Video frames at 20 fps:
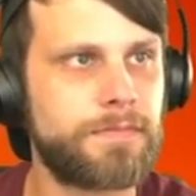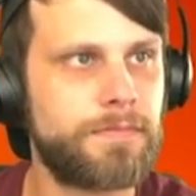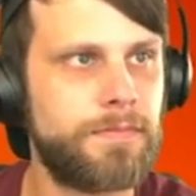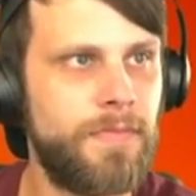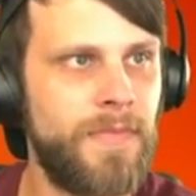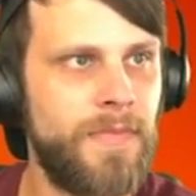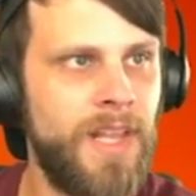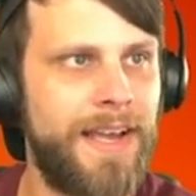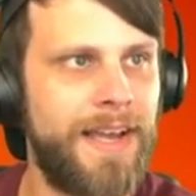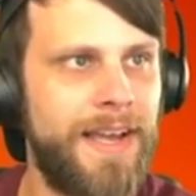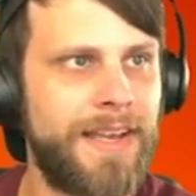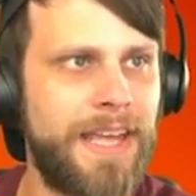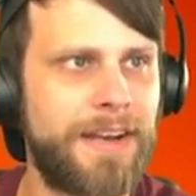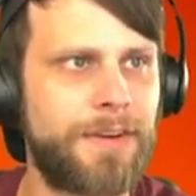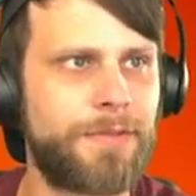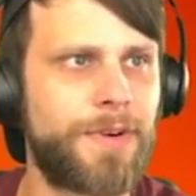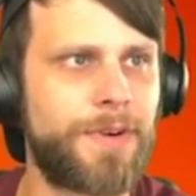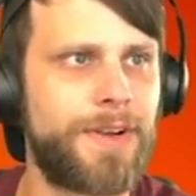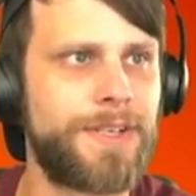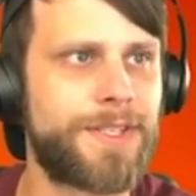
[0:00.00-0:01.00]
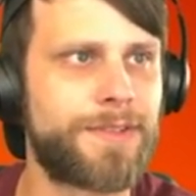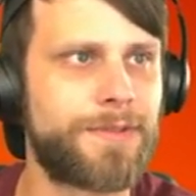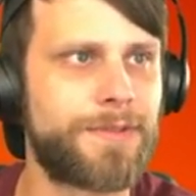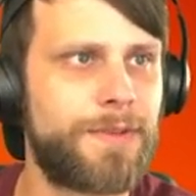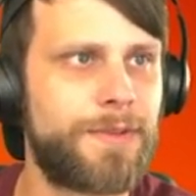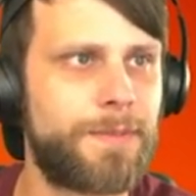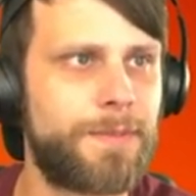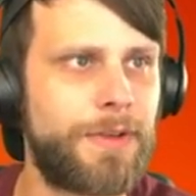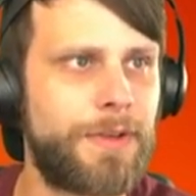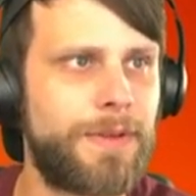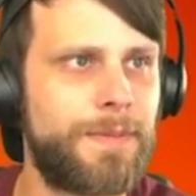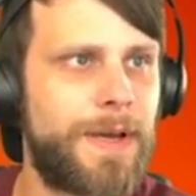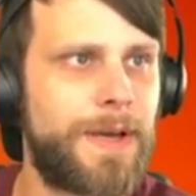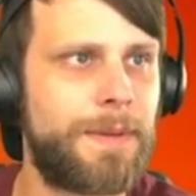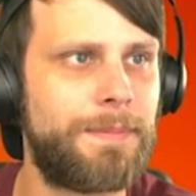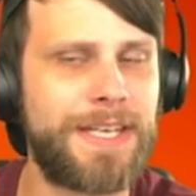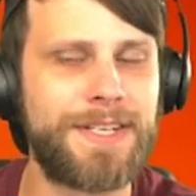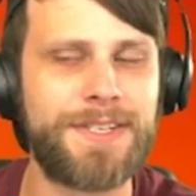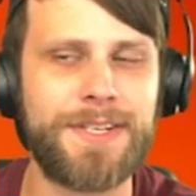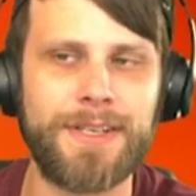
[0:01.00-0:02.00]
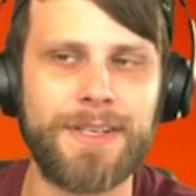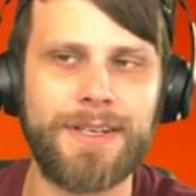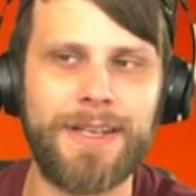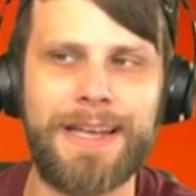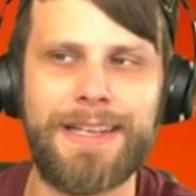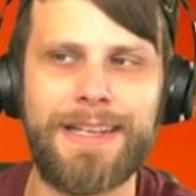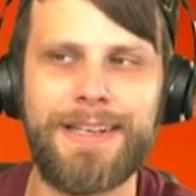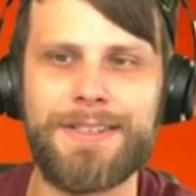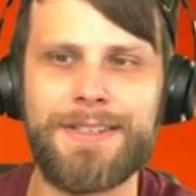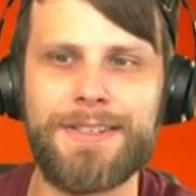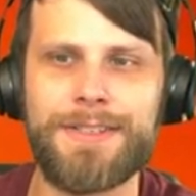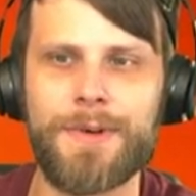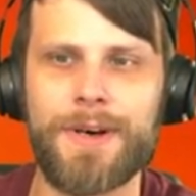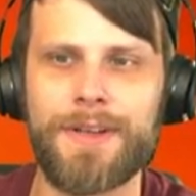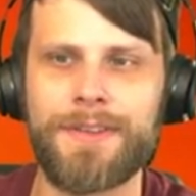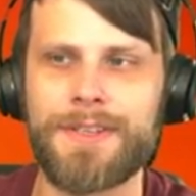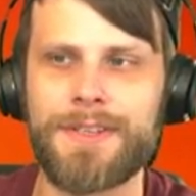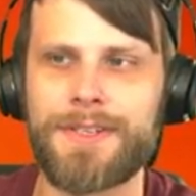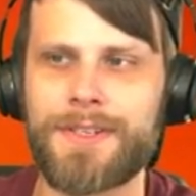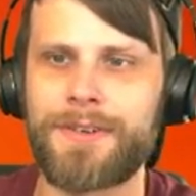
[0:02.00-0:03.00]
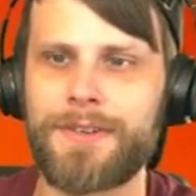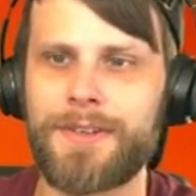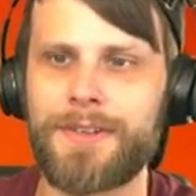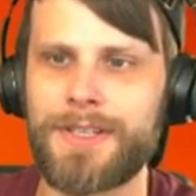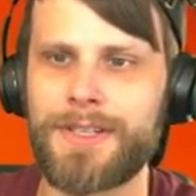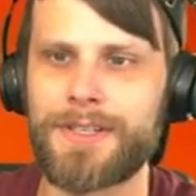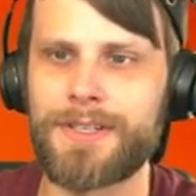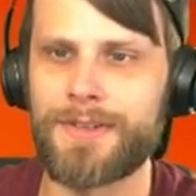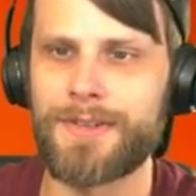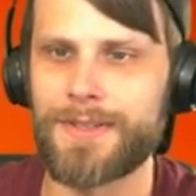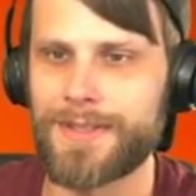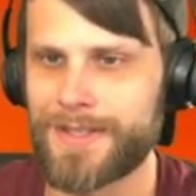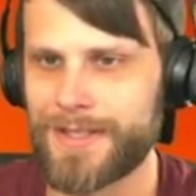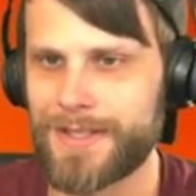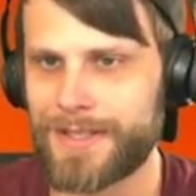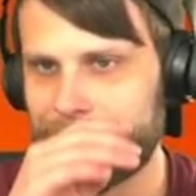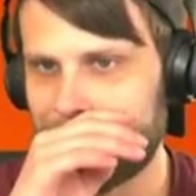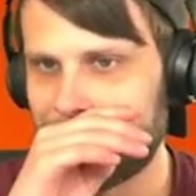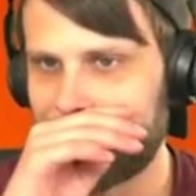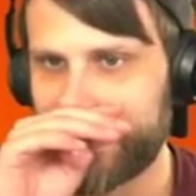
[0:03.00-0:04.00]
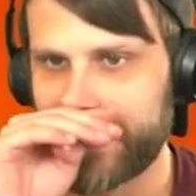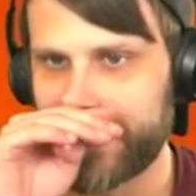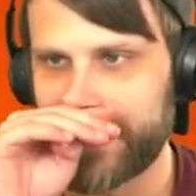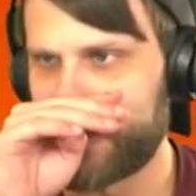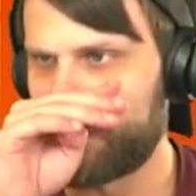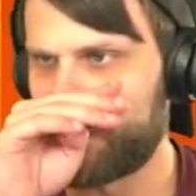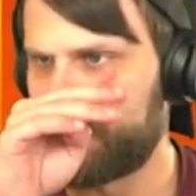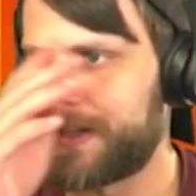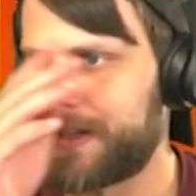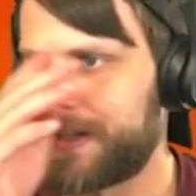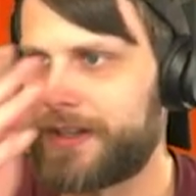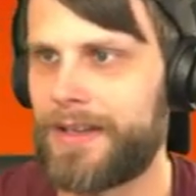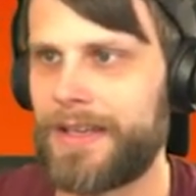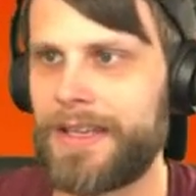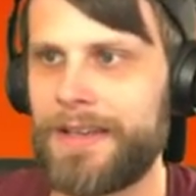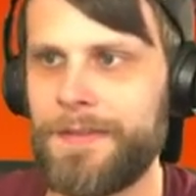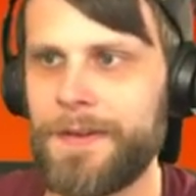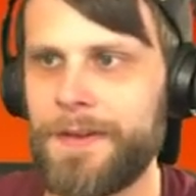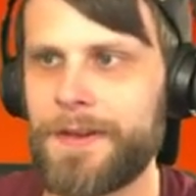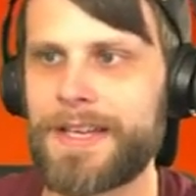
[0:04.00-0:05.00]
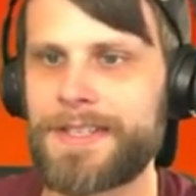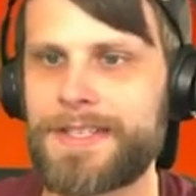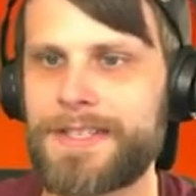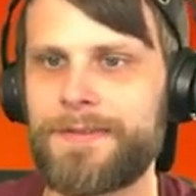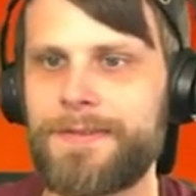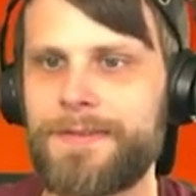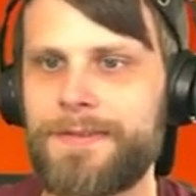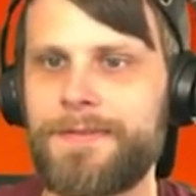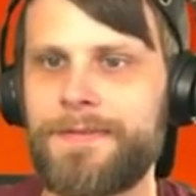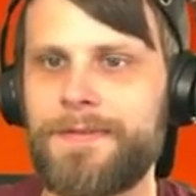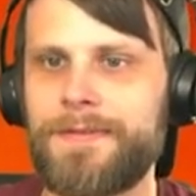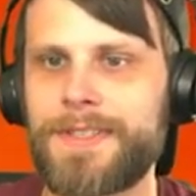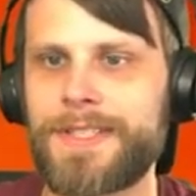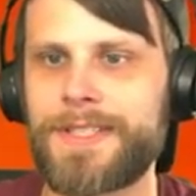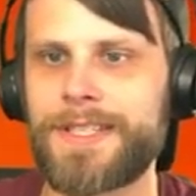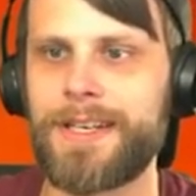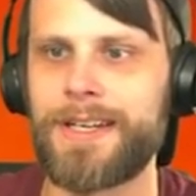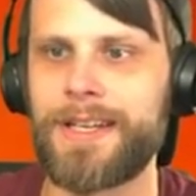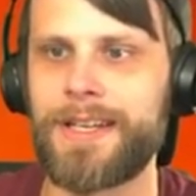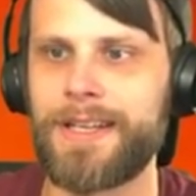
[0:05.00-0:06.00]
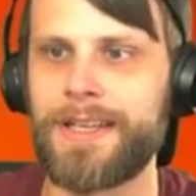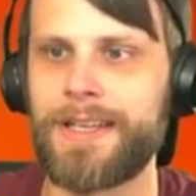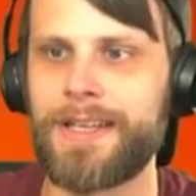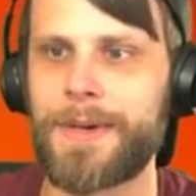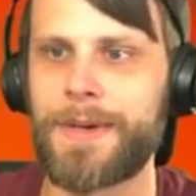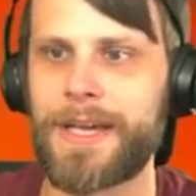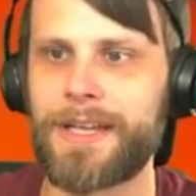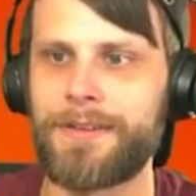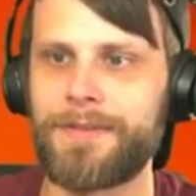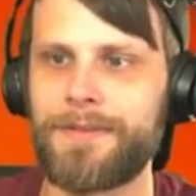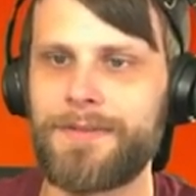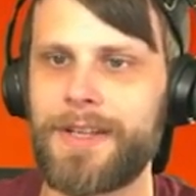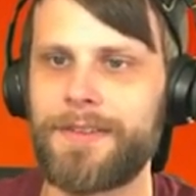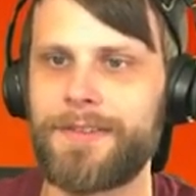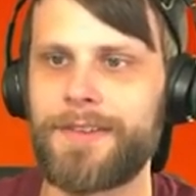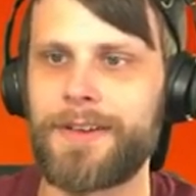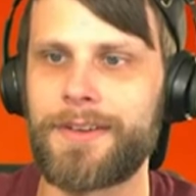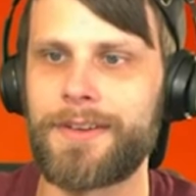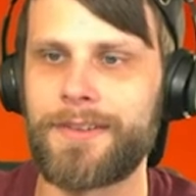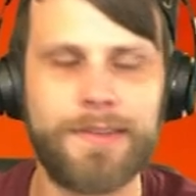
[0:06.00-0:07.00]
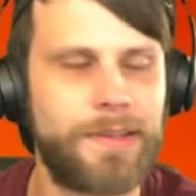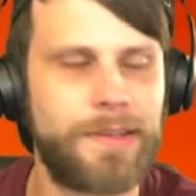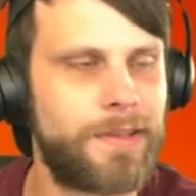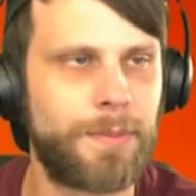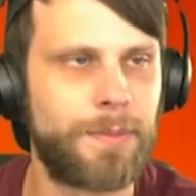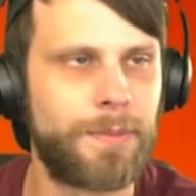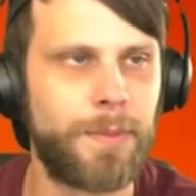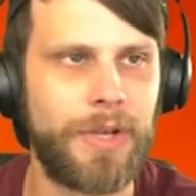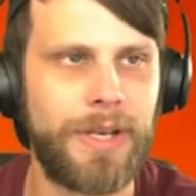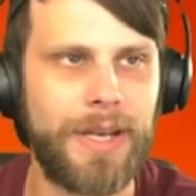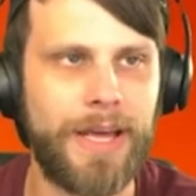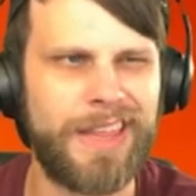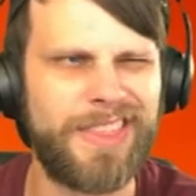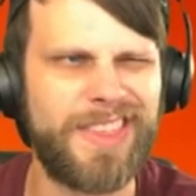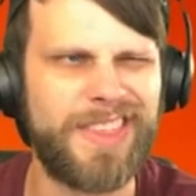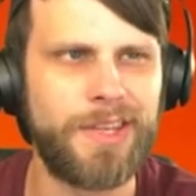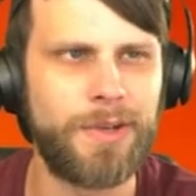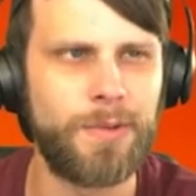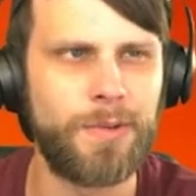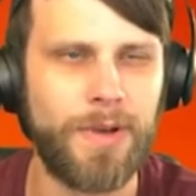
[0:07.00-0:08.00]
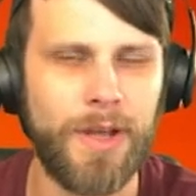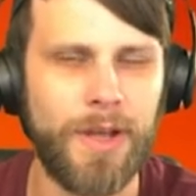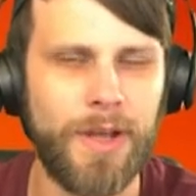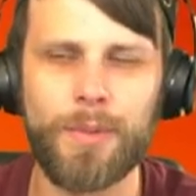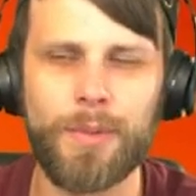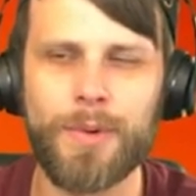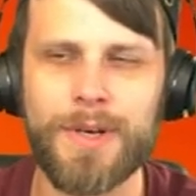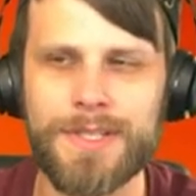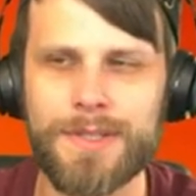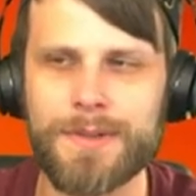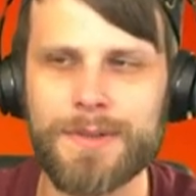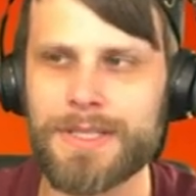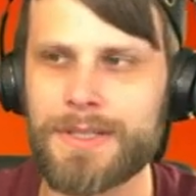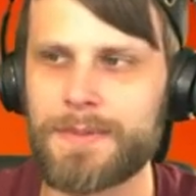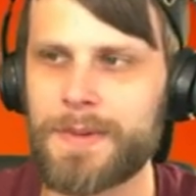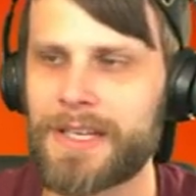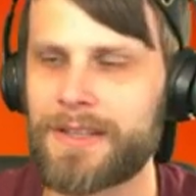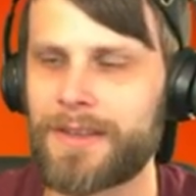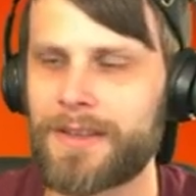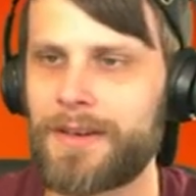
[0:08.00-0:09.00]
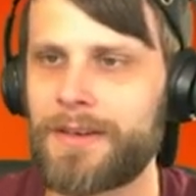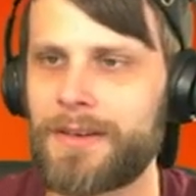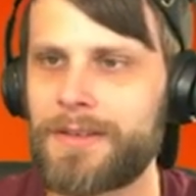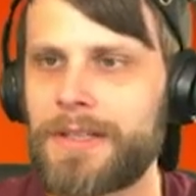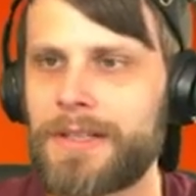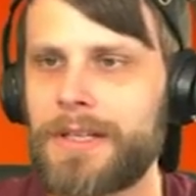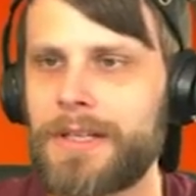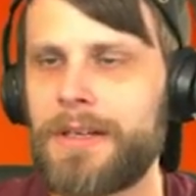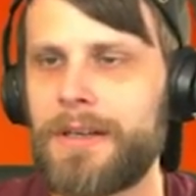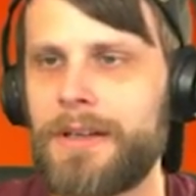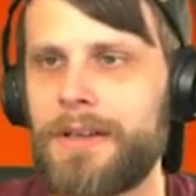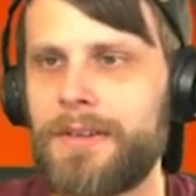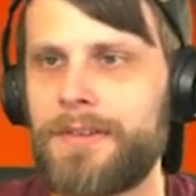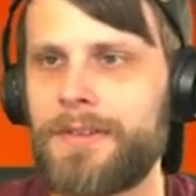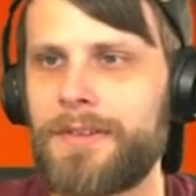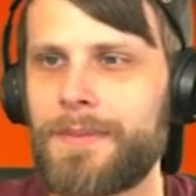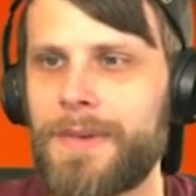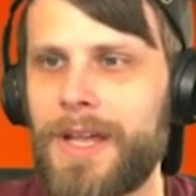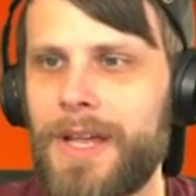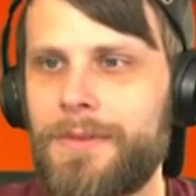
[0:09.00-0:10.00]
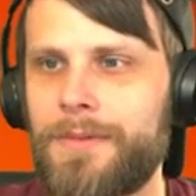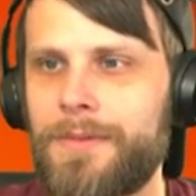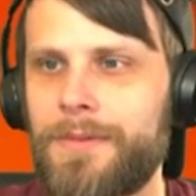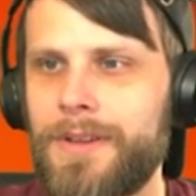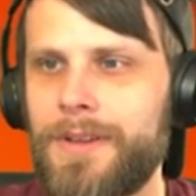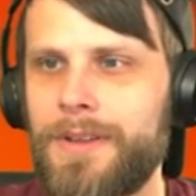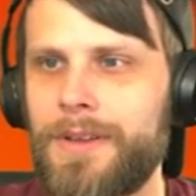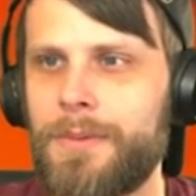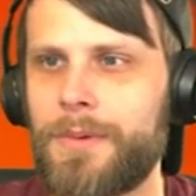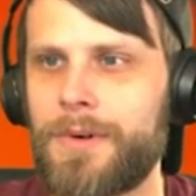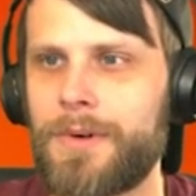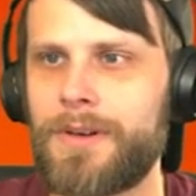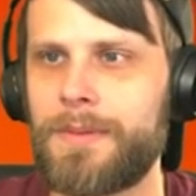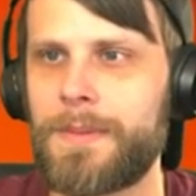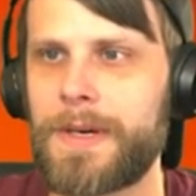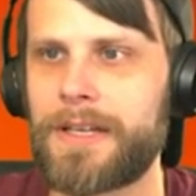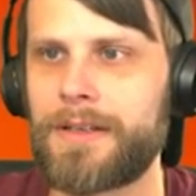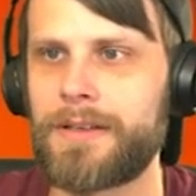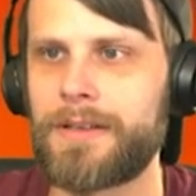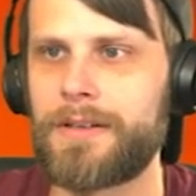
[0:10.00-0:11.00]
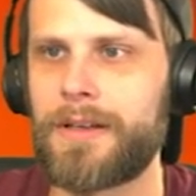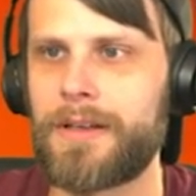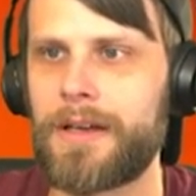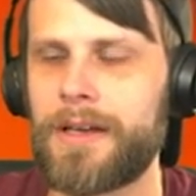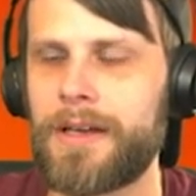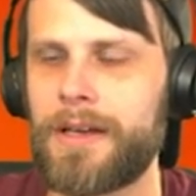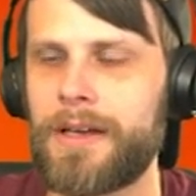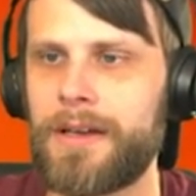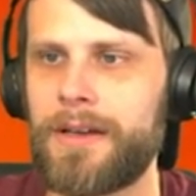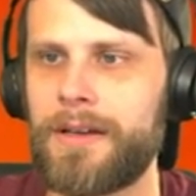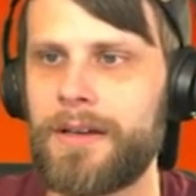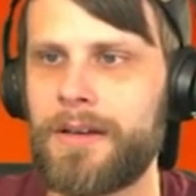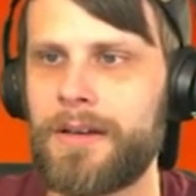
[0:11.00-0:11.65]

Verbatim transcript: I kind of rushed through the Pokemon Mansion. I didn't do all the journal entries and stuff like that, but if you guys have seen any amount of Nuzlocke at this point, I think you know what to expect there. So I'm not really worried about it. Uh,